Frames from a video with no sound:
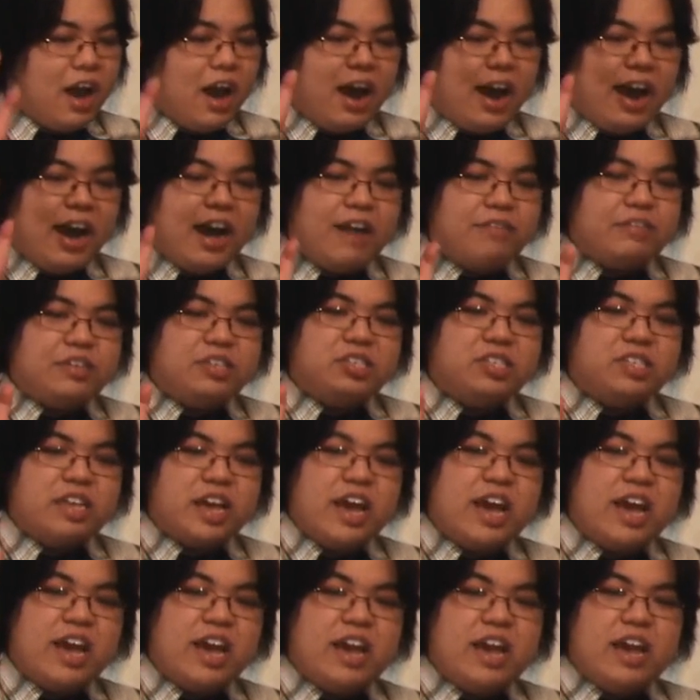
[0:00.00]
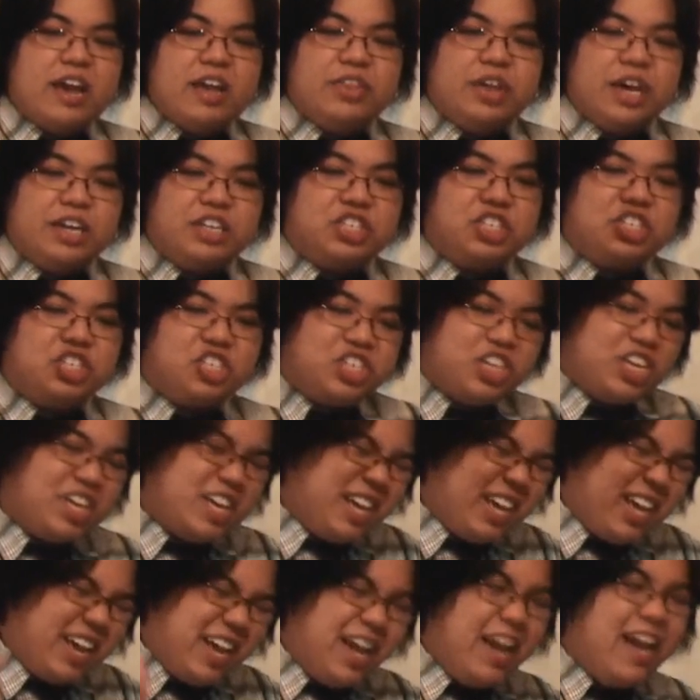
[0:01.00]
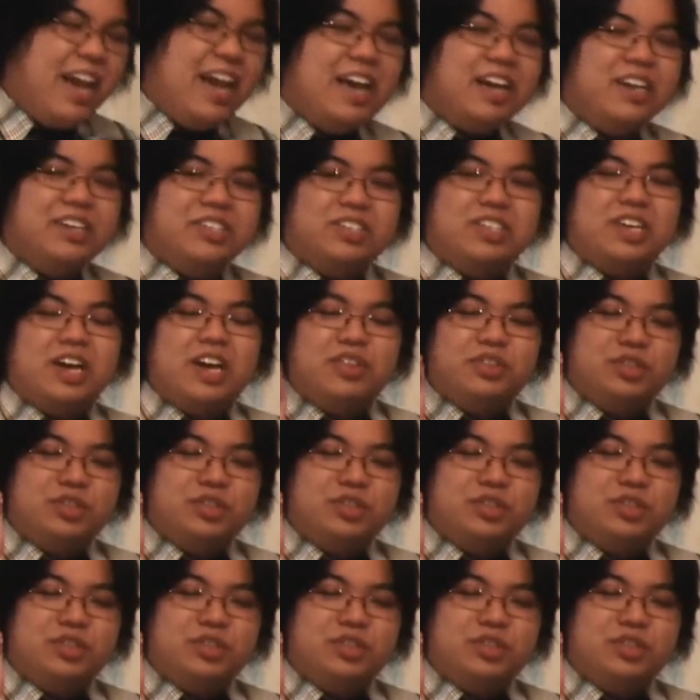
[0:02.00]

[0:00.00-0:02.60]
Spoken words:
I have to say that she is